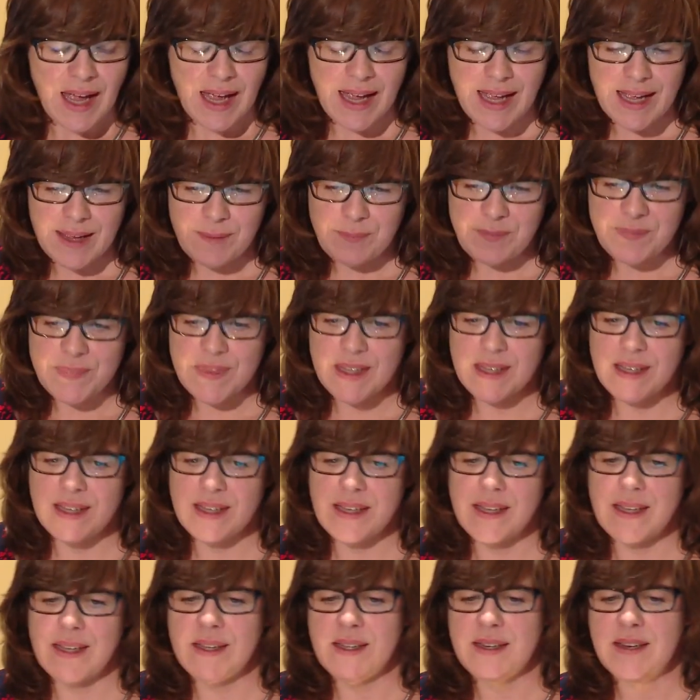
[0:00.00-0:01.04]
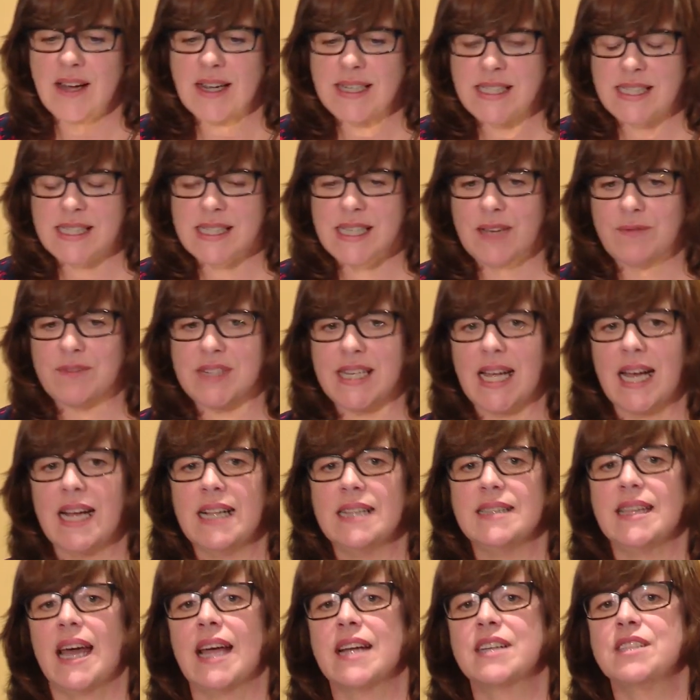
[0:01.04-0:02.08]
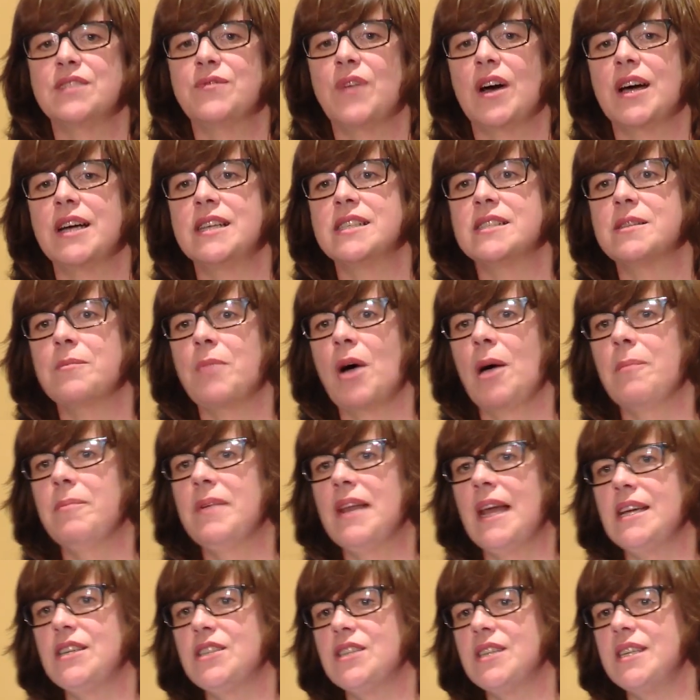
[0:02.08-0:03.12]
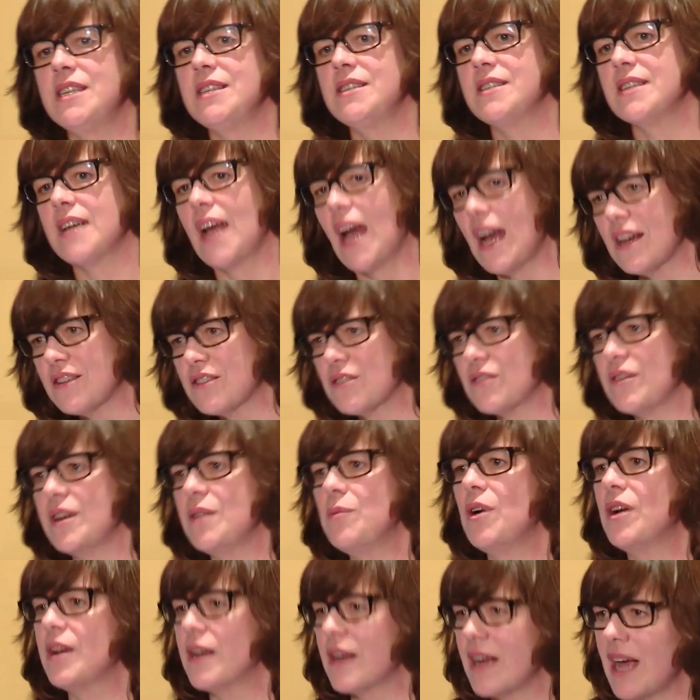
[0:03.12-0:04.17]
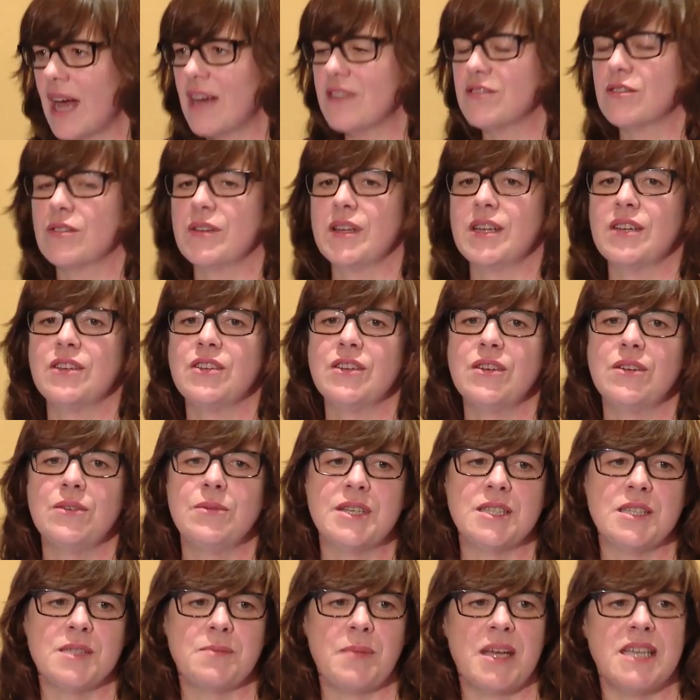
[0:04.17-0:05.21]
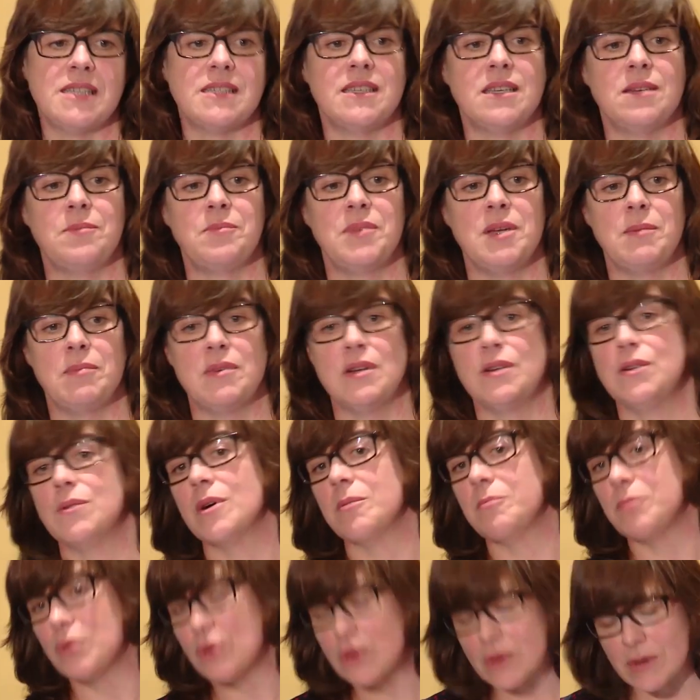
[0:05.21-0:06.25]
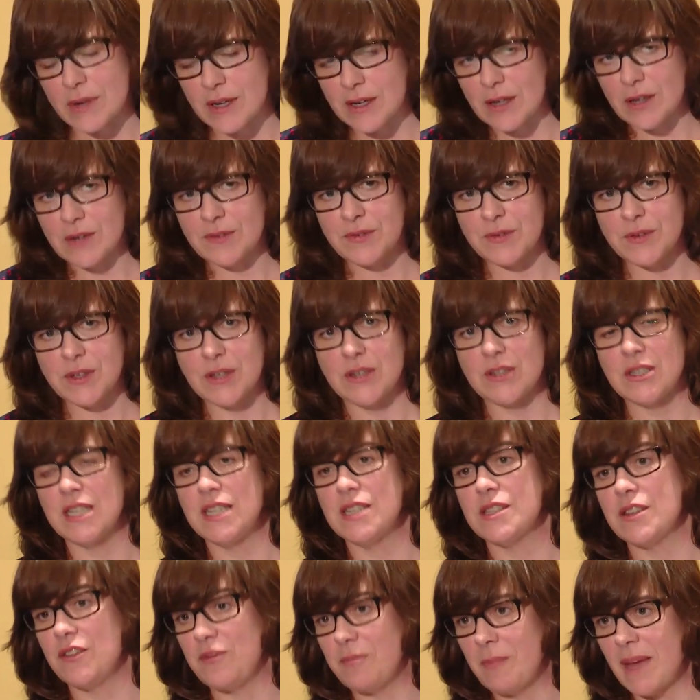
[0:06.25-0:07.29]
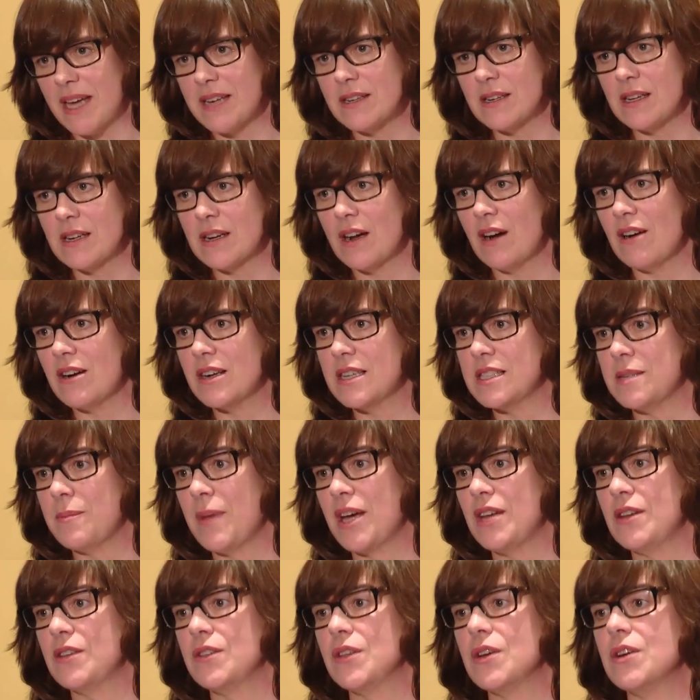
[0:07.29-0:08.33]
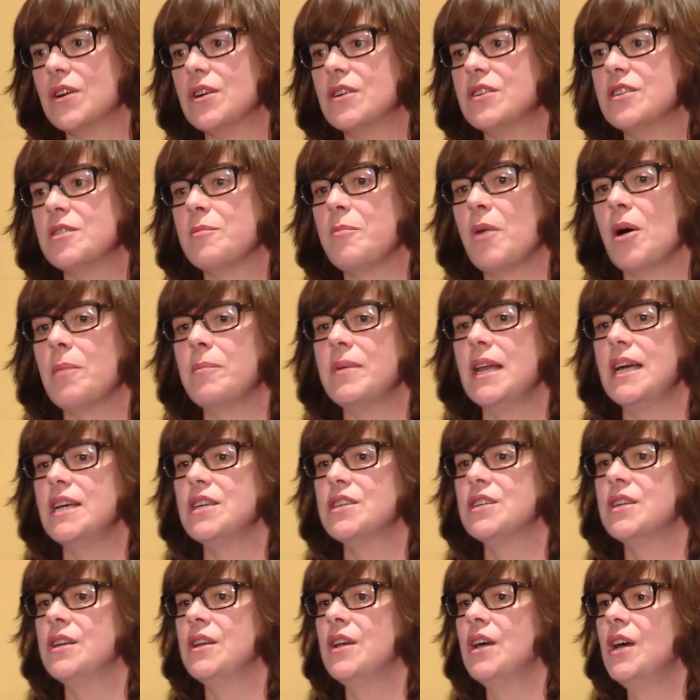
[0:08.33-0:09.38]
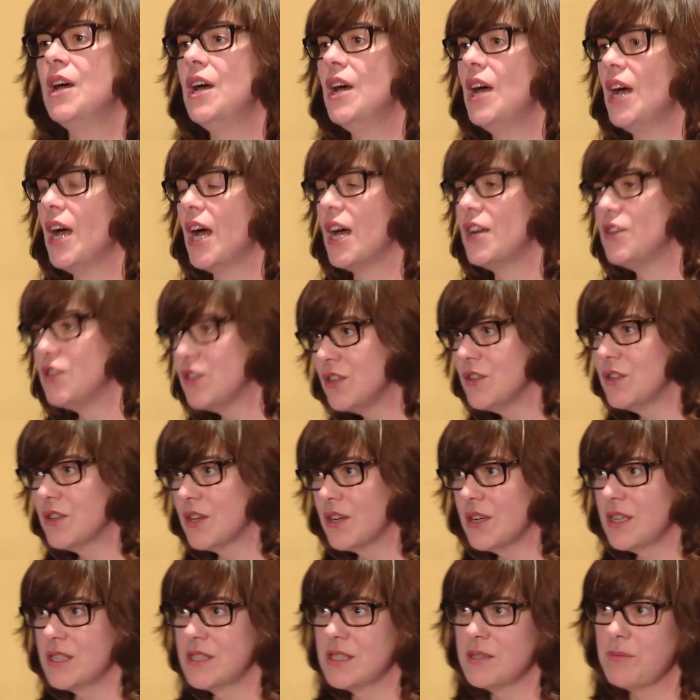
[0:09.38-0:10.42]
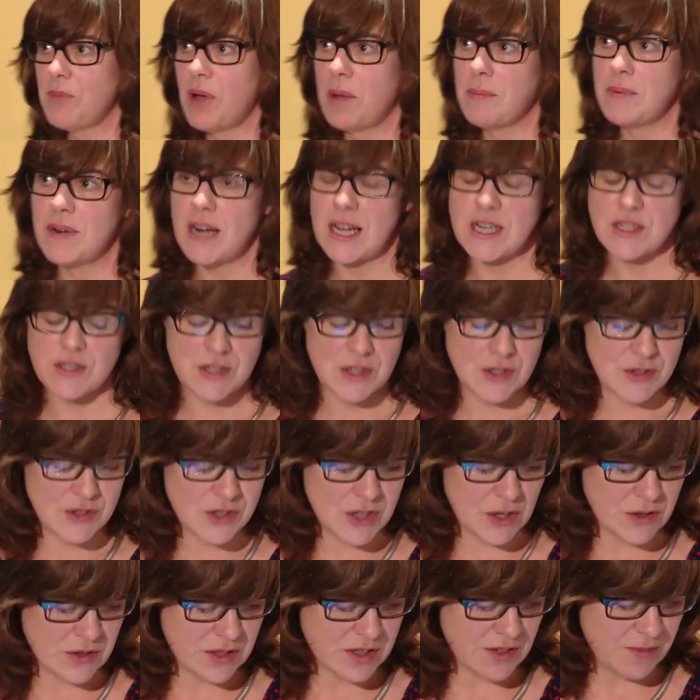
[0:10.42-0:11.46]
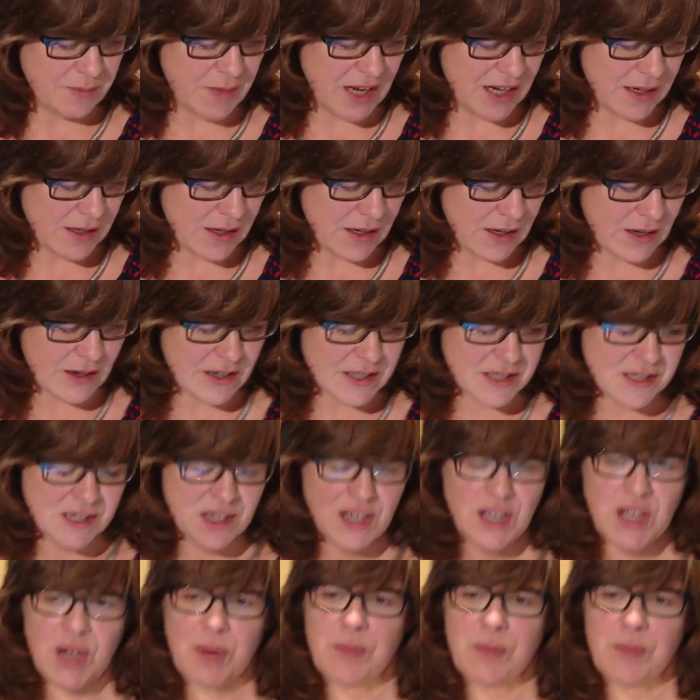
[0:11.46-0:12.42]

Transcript: The 1970 Health Act divides the population into Category 1 and Category 2, which is basically people who are poor enough, usually to have medical cards, about 1/3 of the population, and 2/3 of the population who don't have medical cards.